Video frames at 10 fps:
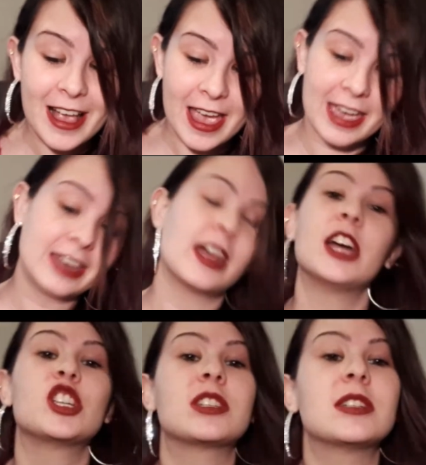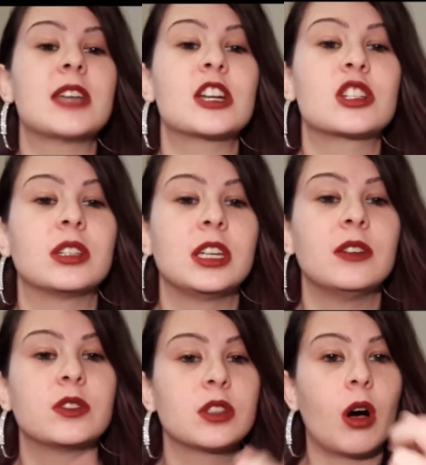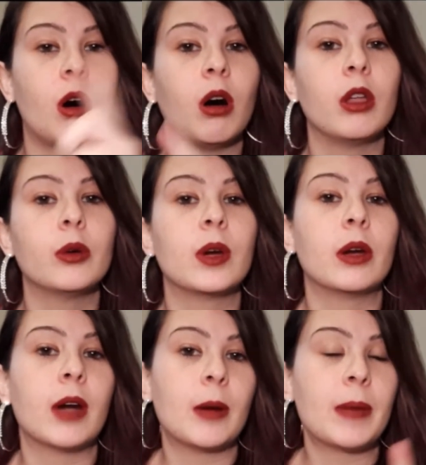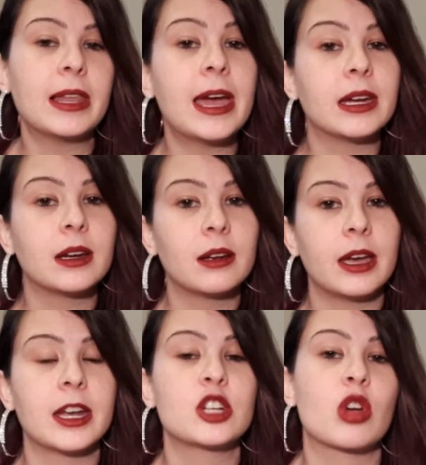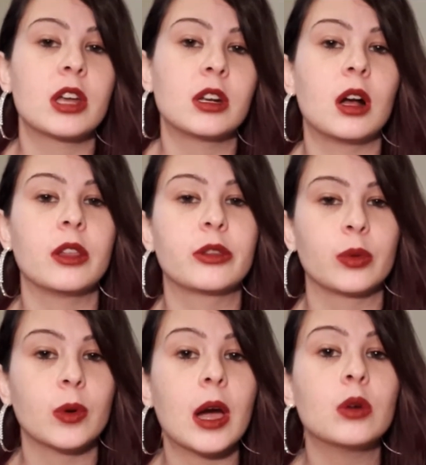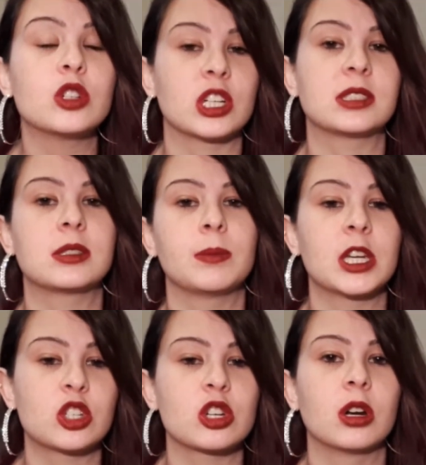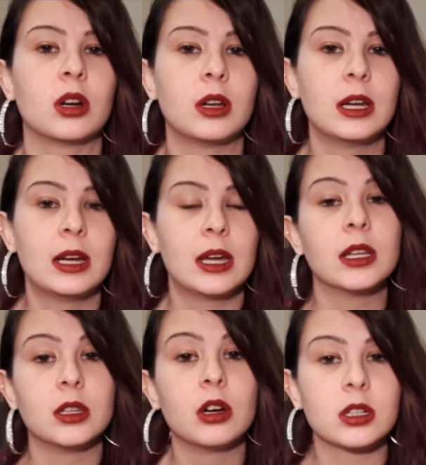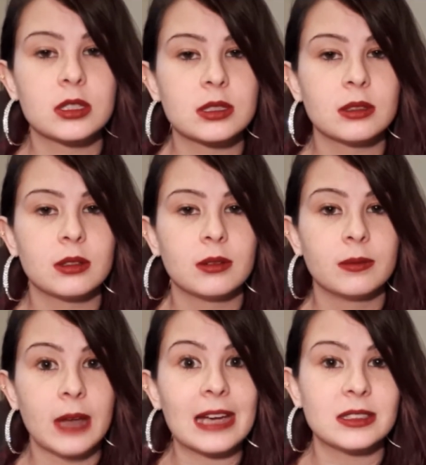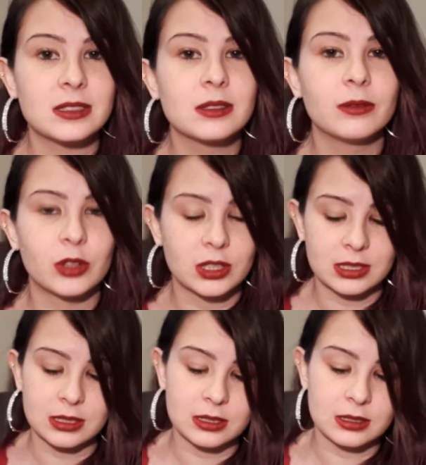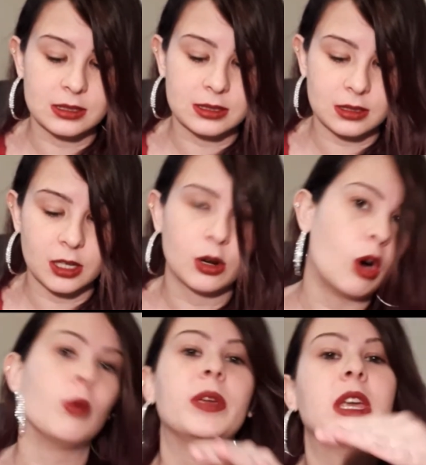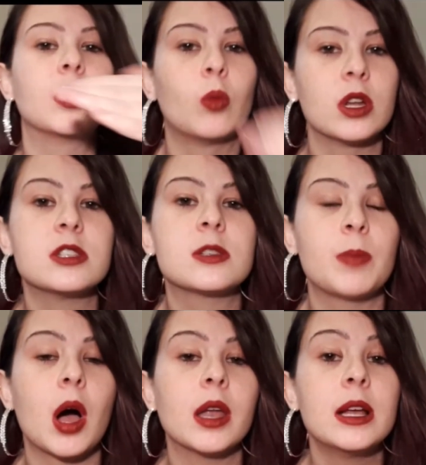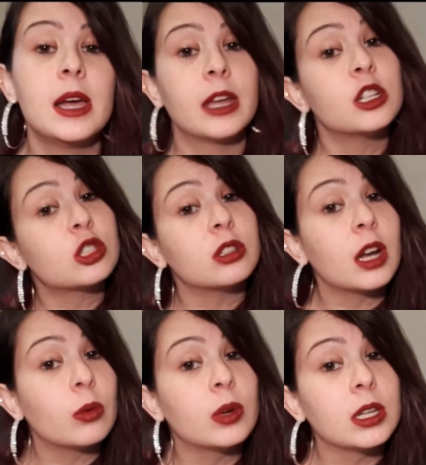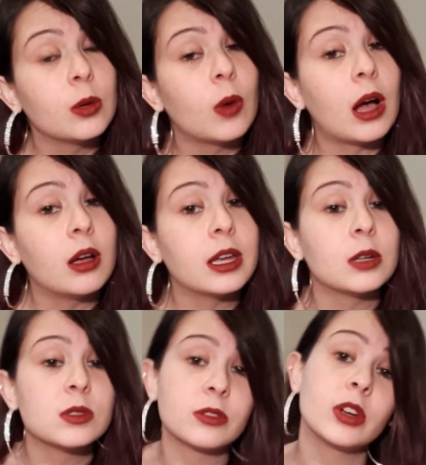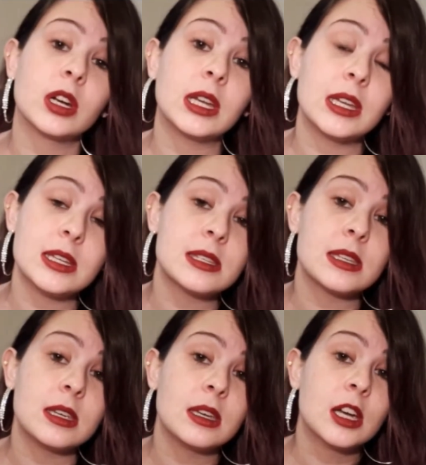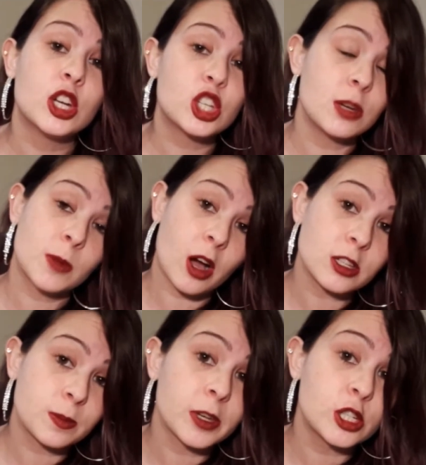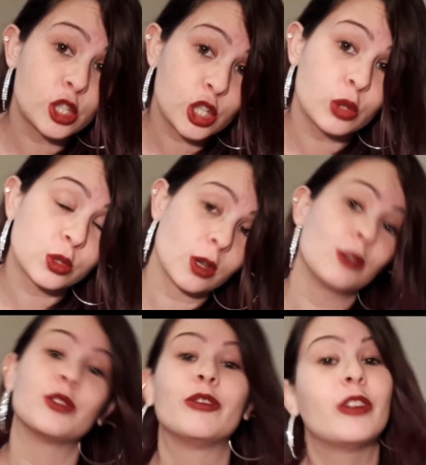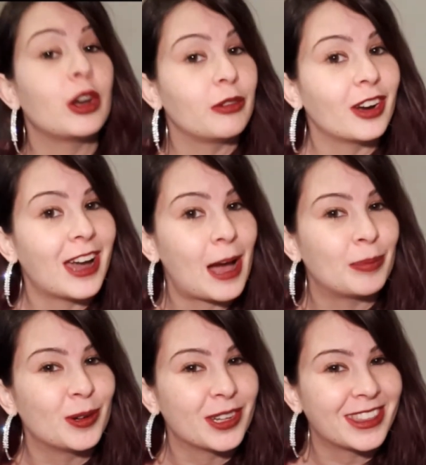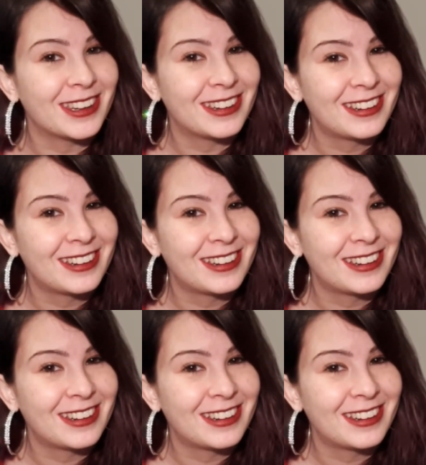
And I just attached leaves all the way around my leg. And I tried it on throughout just to make sure it looked nice versus it all being in one spot. And it turned out really well, and it was a very easy, cheap cosplay to do, so I was very, very happy with it.